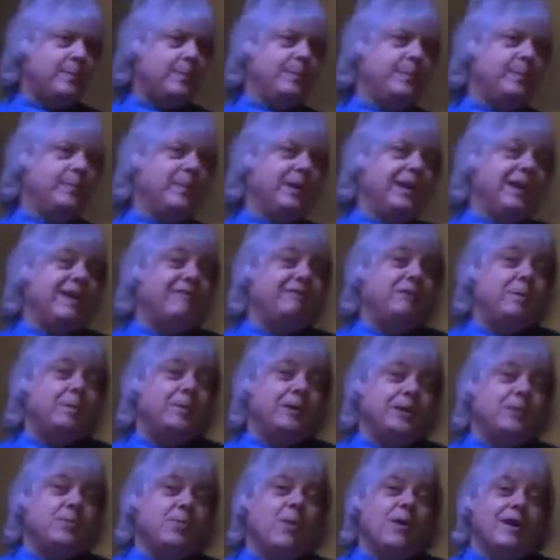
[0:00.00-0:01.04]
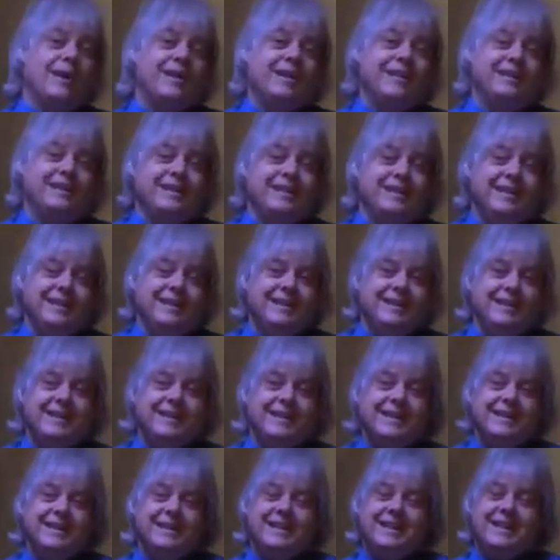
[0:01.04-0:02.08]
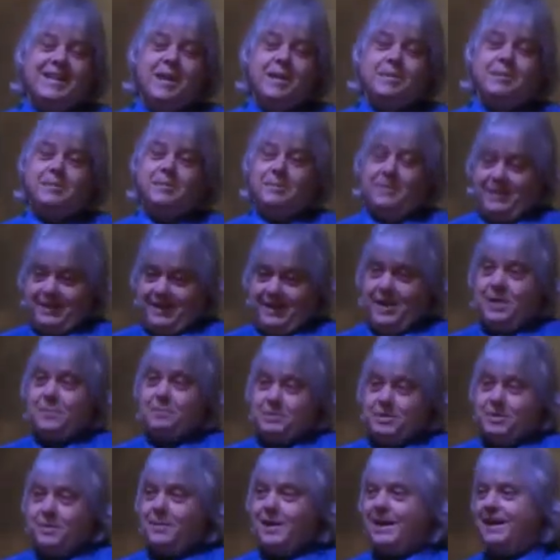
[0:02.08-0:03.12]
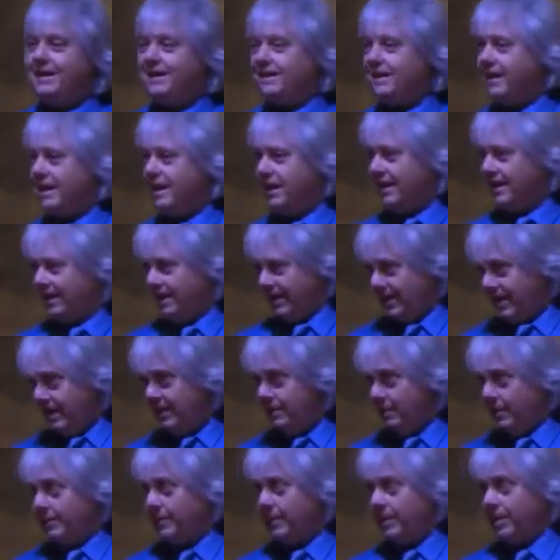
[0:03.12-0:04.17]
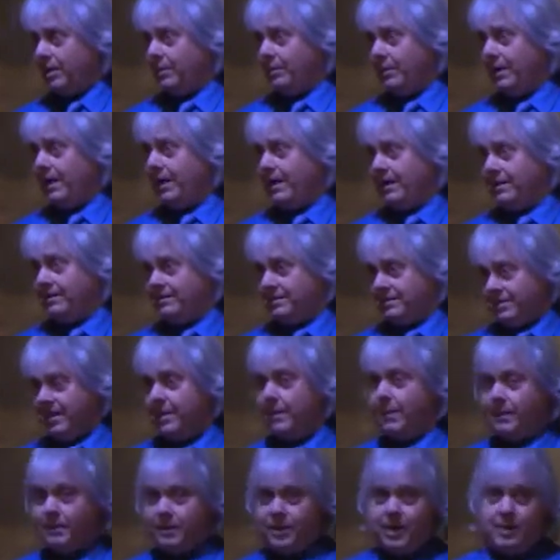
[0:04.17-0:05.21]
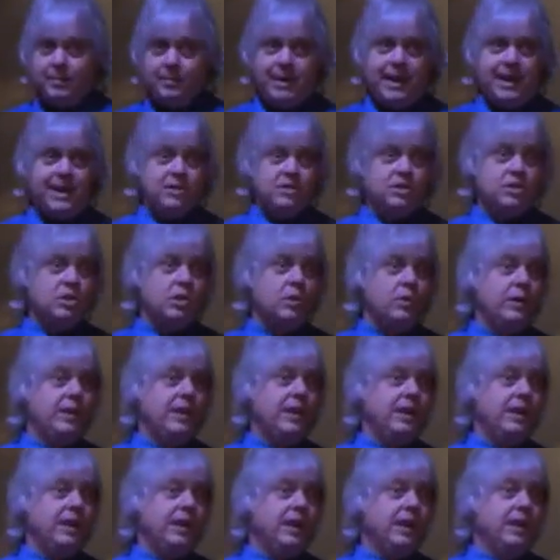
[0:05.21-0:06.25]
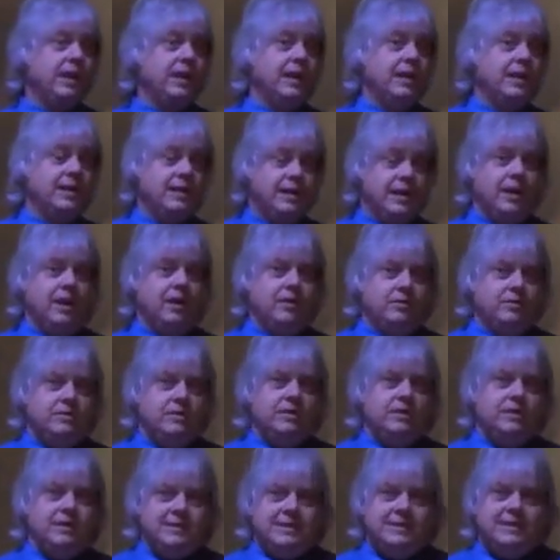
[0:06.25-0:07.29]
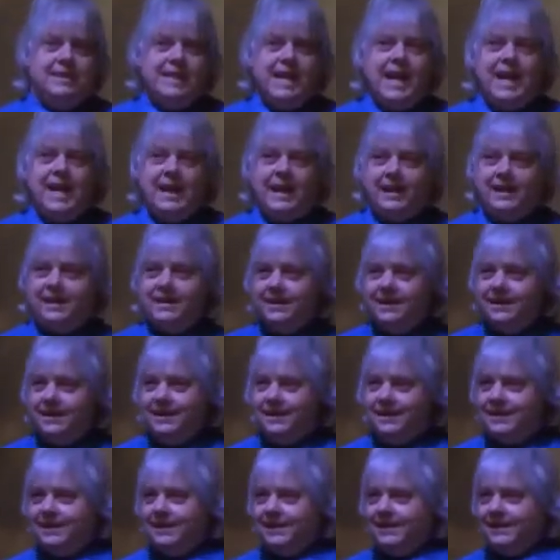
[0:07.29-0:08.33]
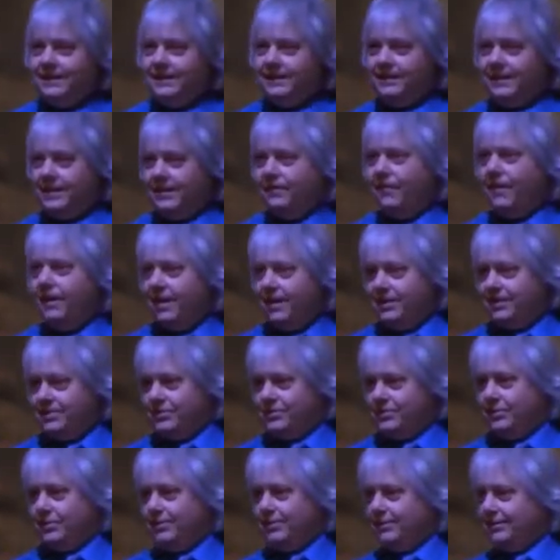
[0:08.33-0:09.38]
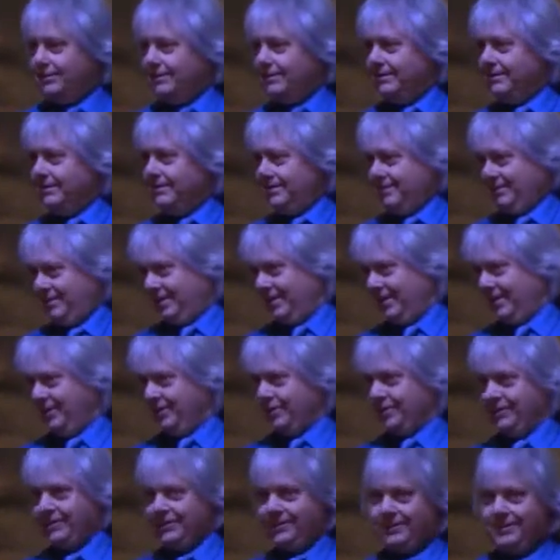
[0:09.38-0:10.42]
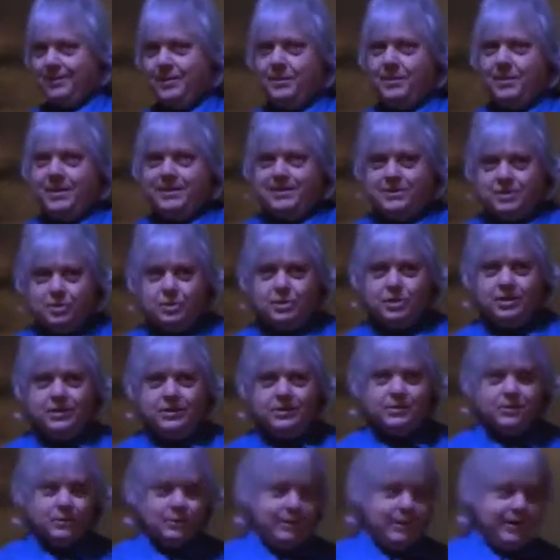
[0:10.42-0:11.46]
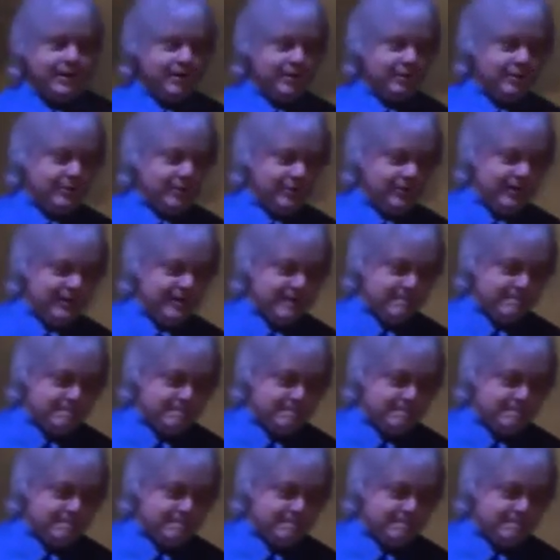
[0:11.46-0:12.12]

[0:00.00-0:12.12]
but everybody wanted him to make them a pair of pants. So he, to this day, Levi's are, the best jeans around, right?